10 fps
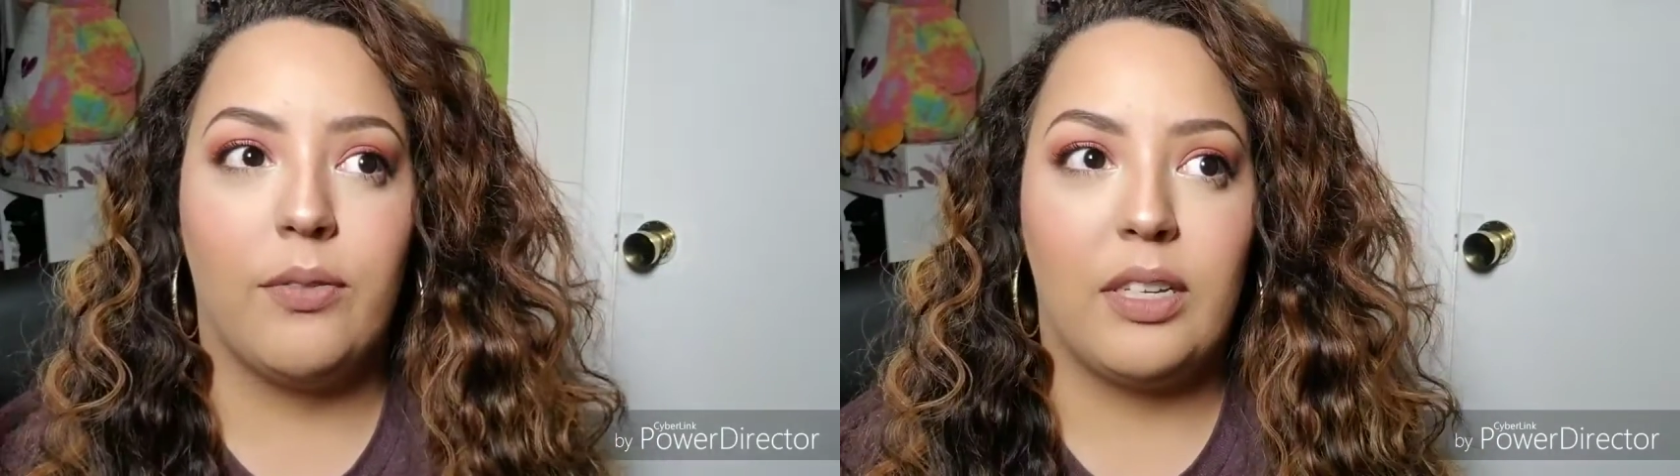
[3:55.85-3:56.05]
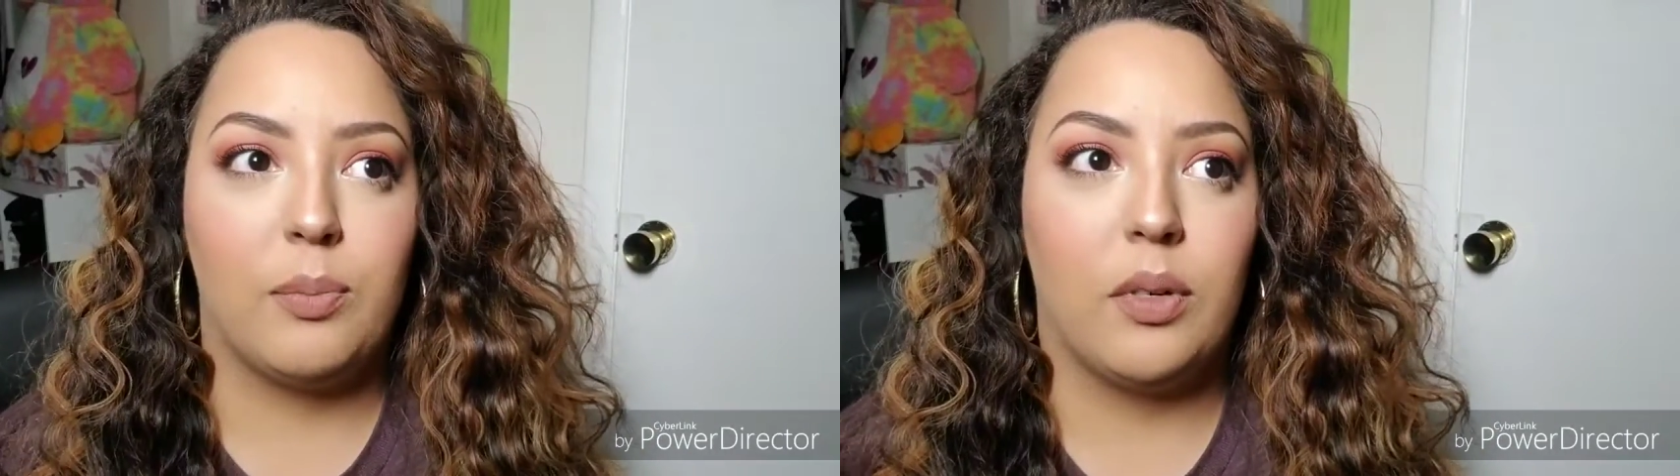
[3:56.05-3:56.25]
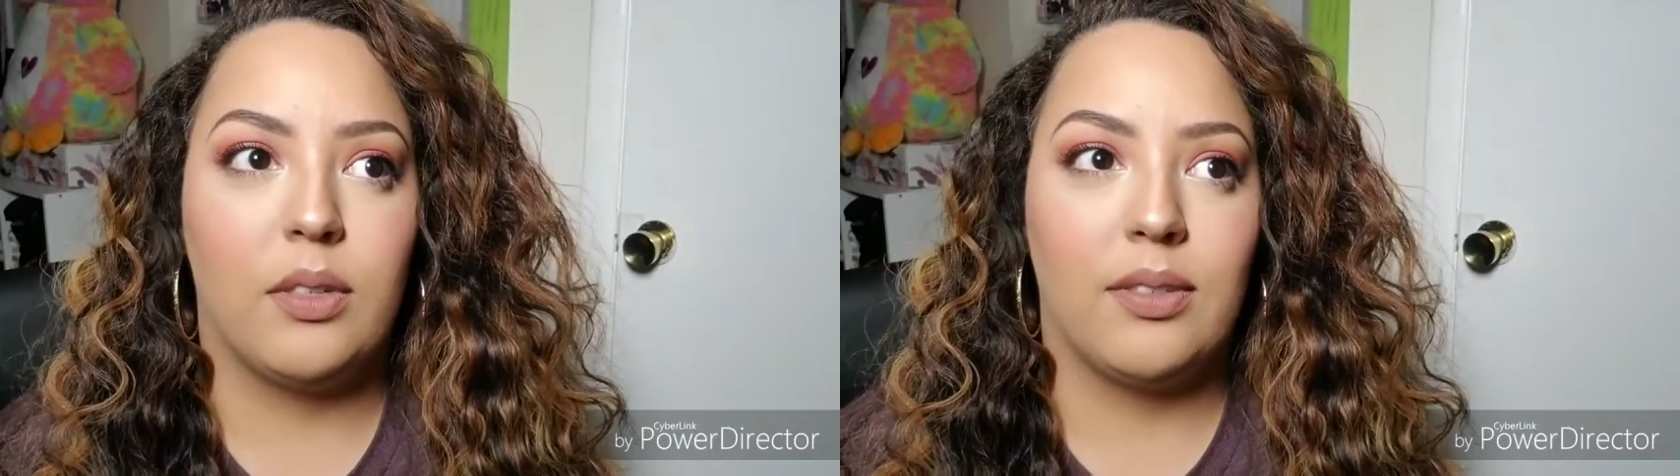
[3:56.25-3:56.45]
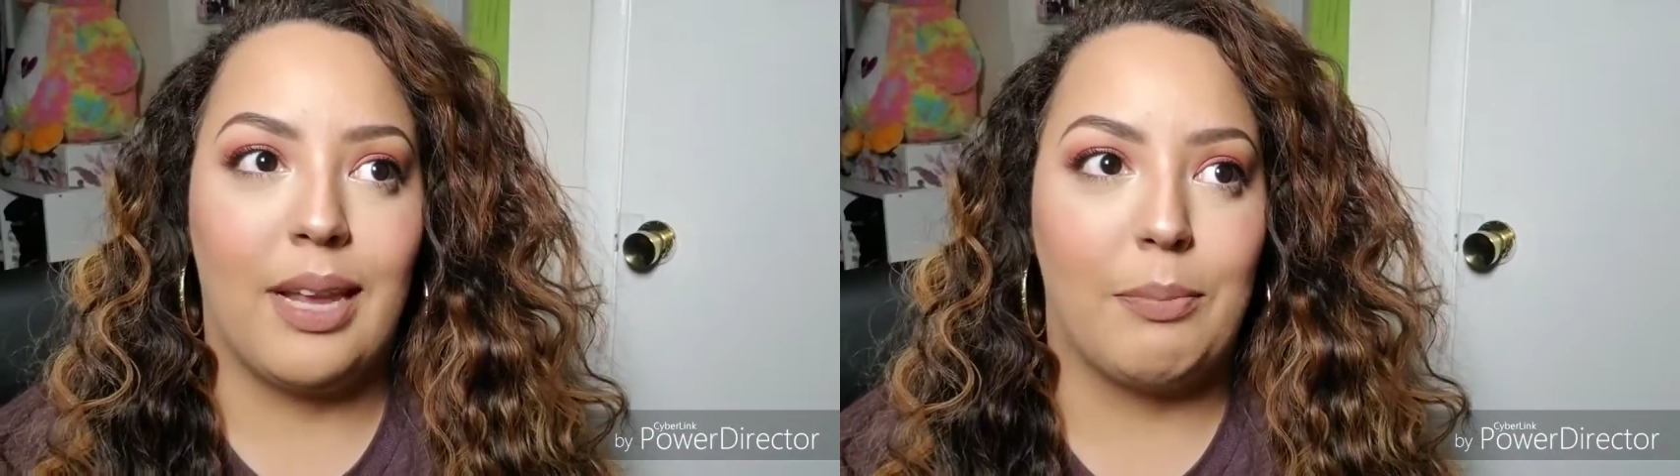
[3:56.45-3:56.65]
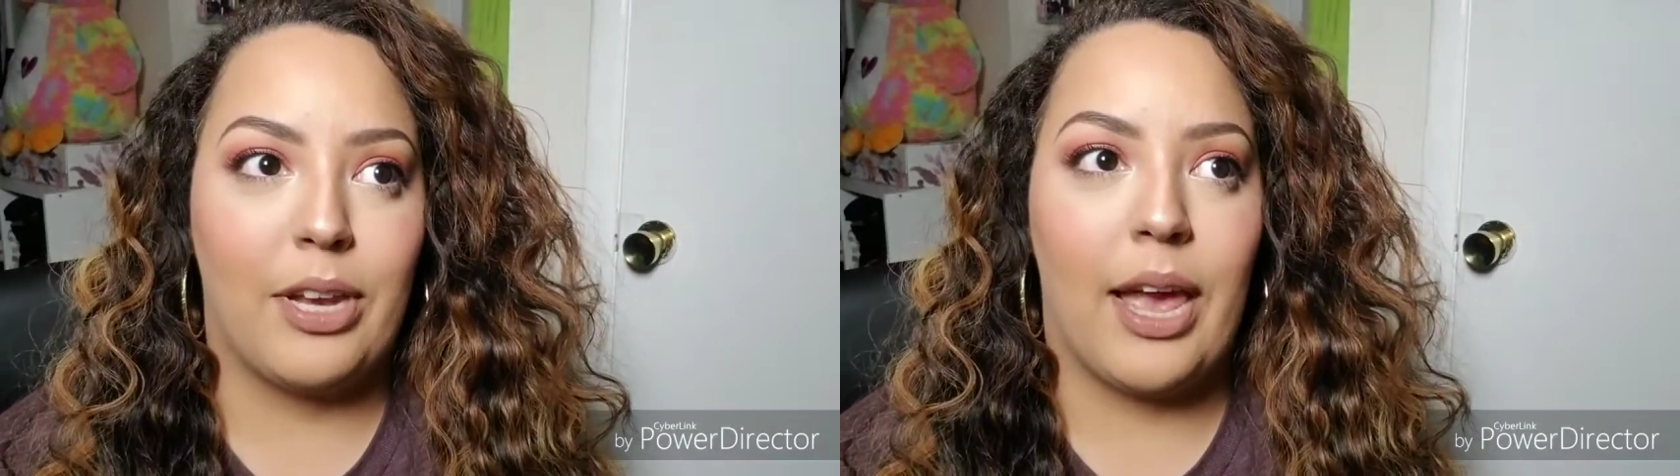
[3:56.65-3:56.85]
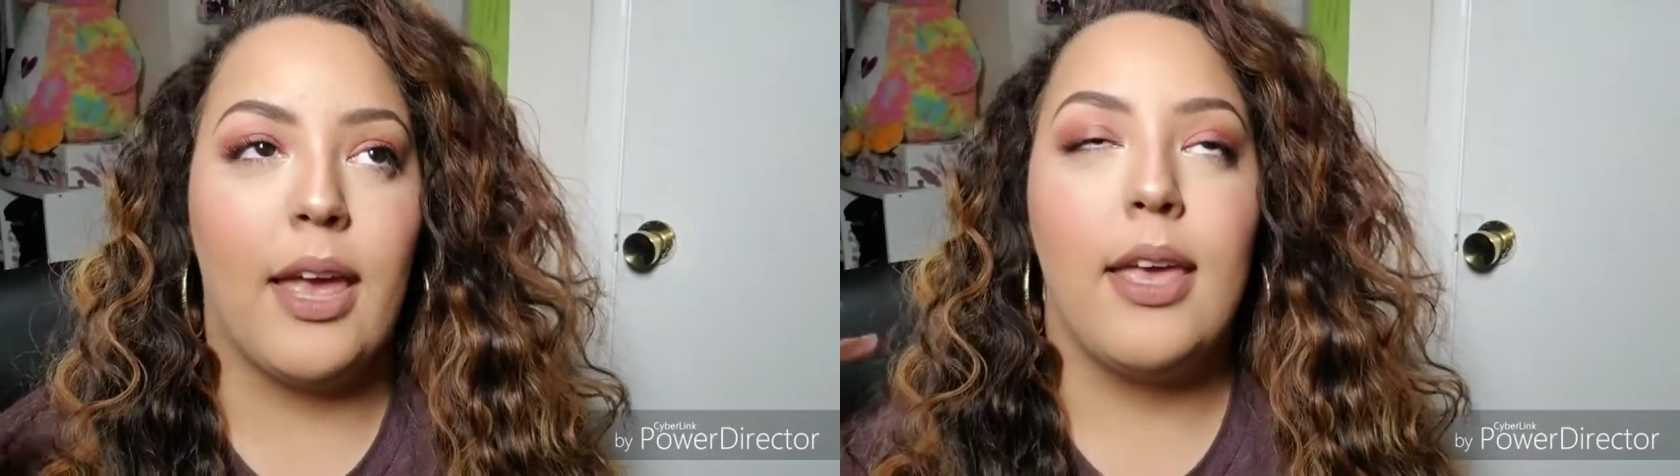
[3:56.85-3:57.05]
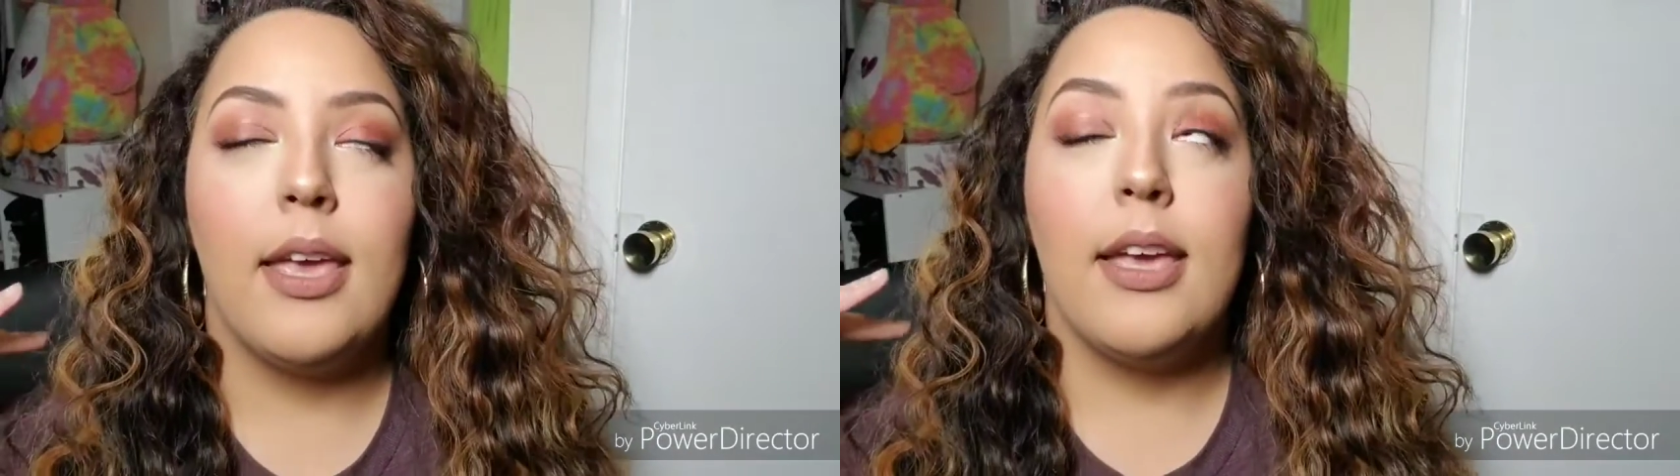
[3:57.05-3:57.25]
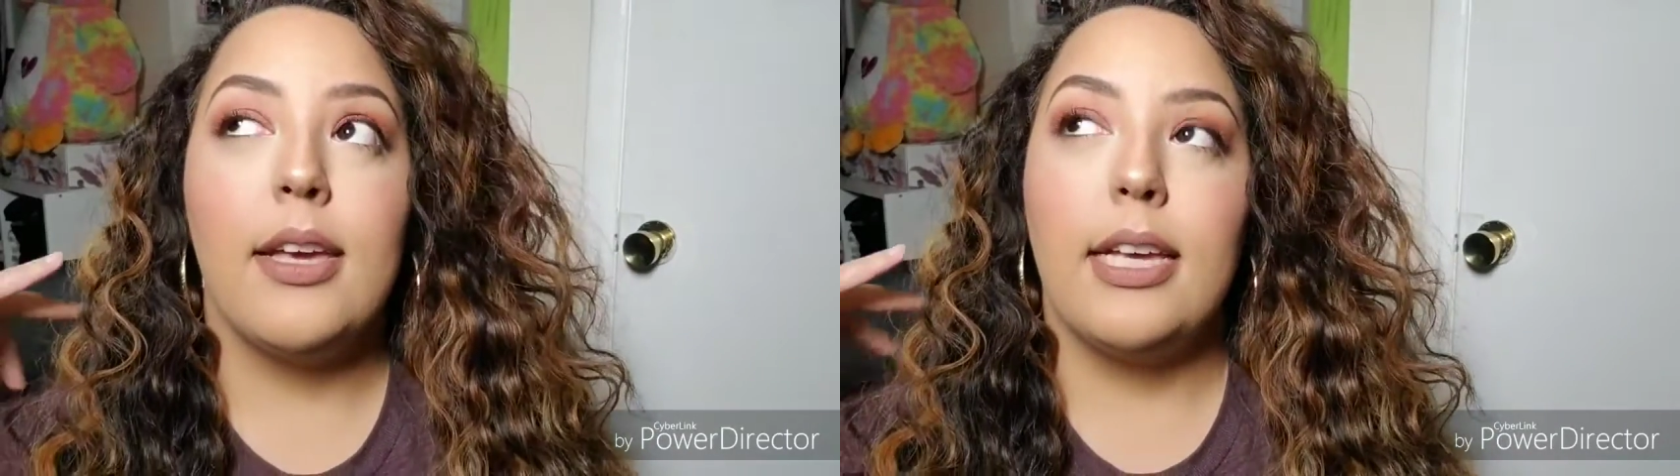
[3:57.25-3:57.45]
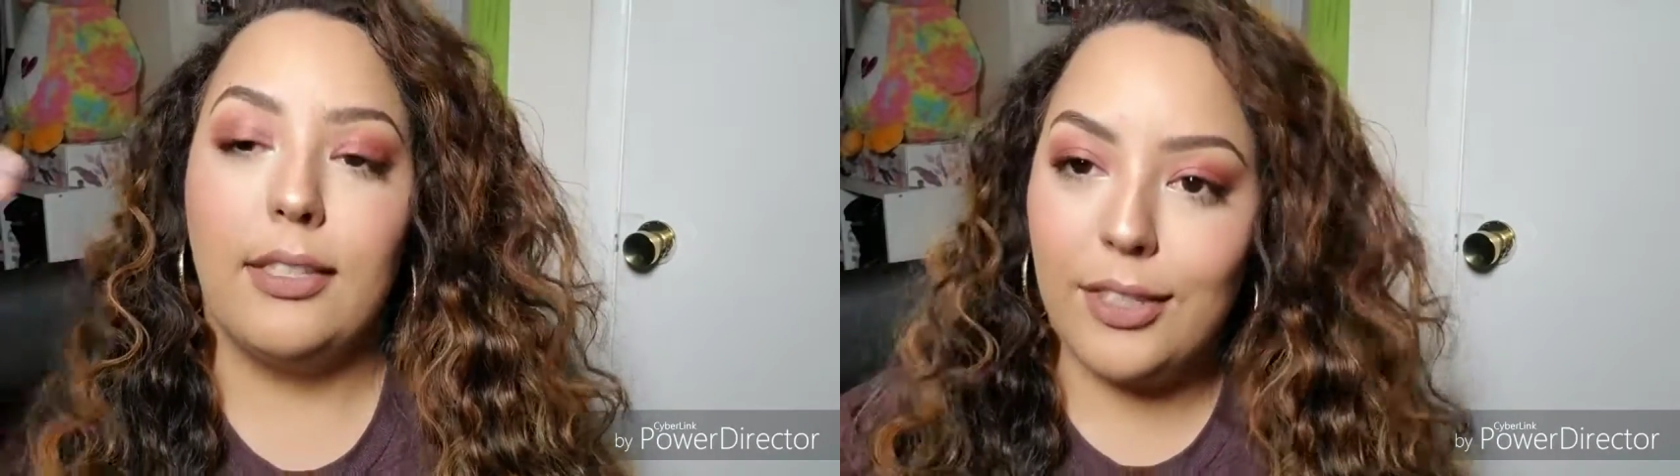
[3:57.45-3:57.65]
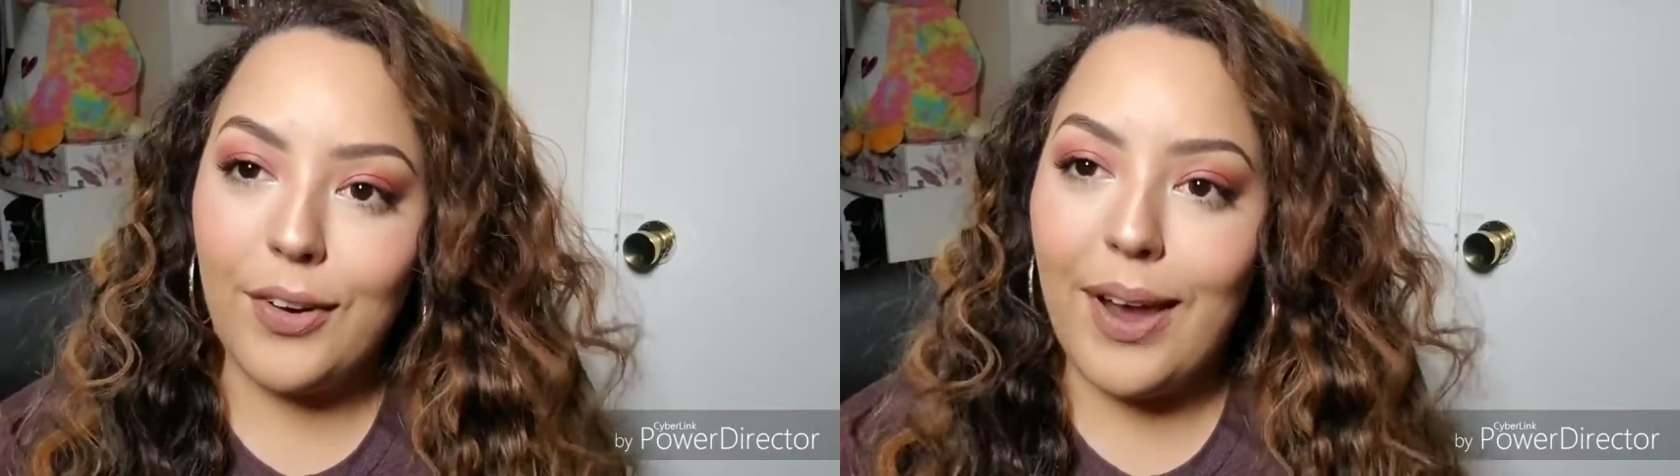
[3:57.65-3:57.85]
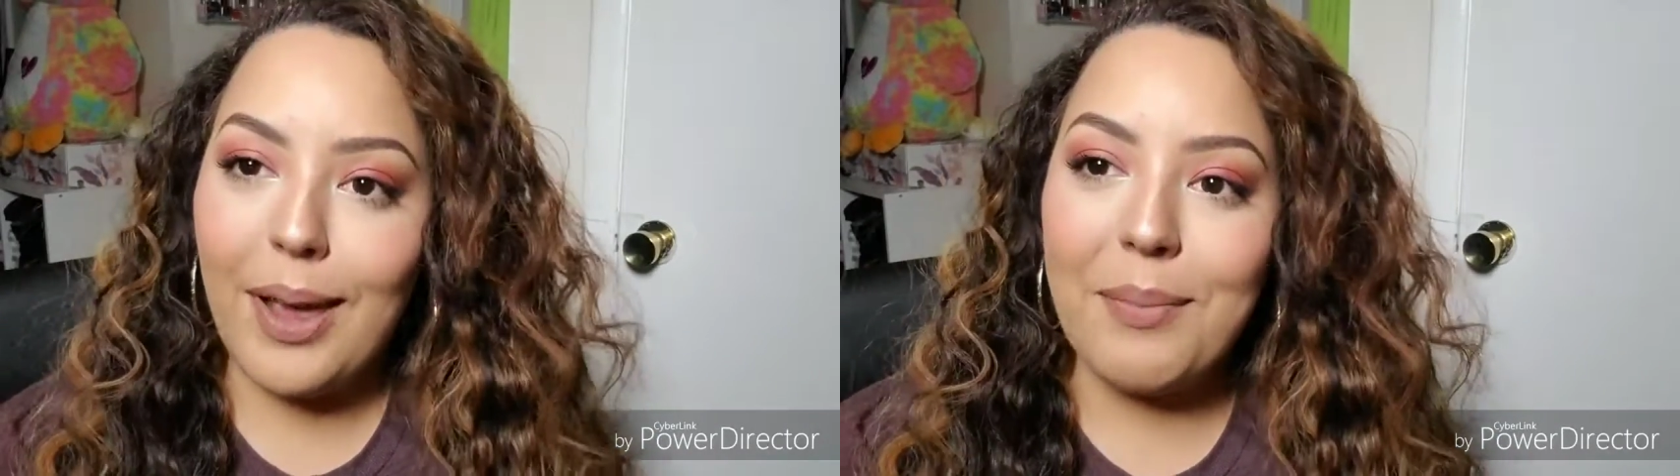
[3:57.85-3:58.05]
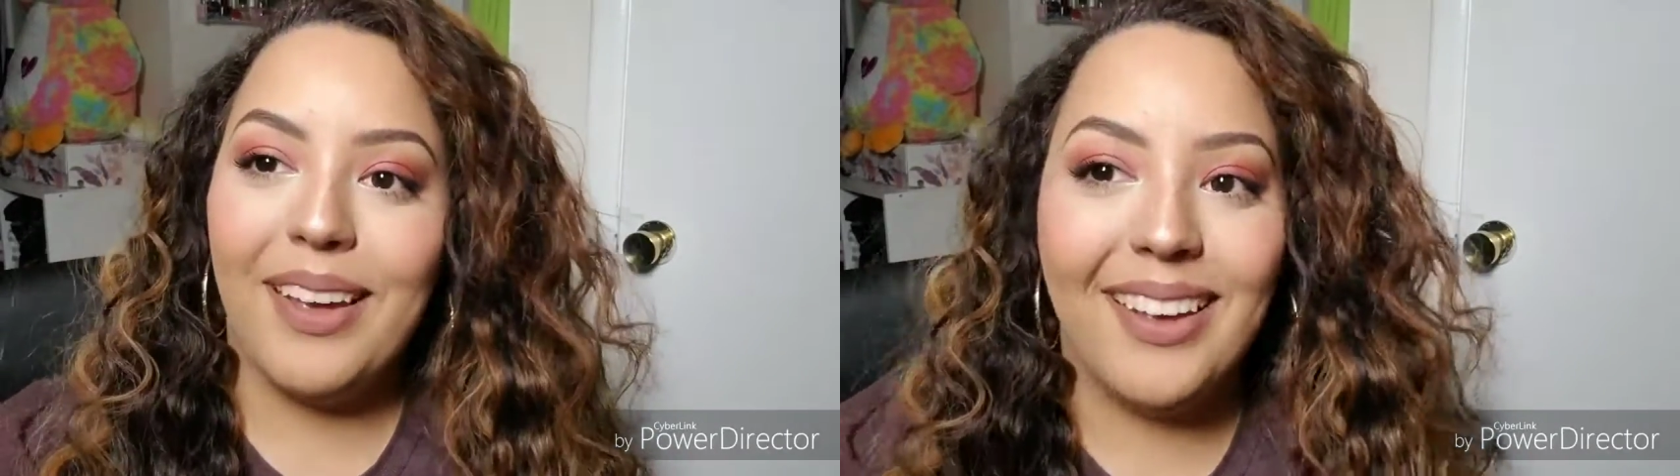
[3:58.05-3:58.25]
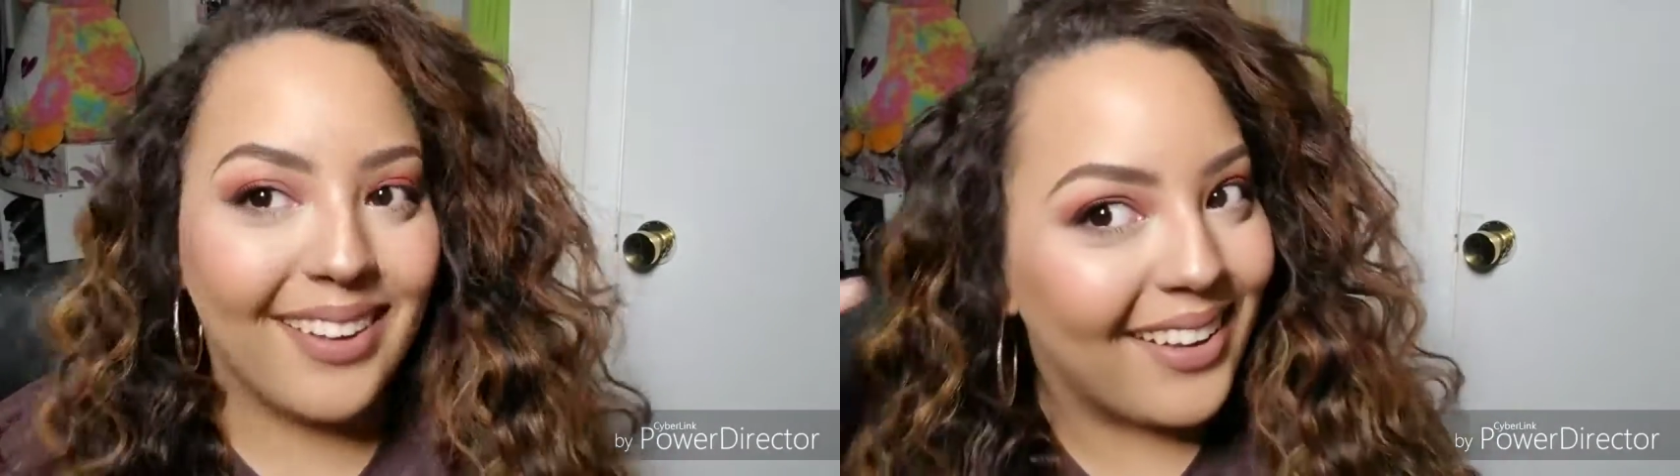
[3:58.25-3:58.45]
Facebook, Snapchat, Instagram.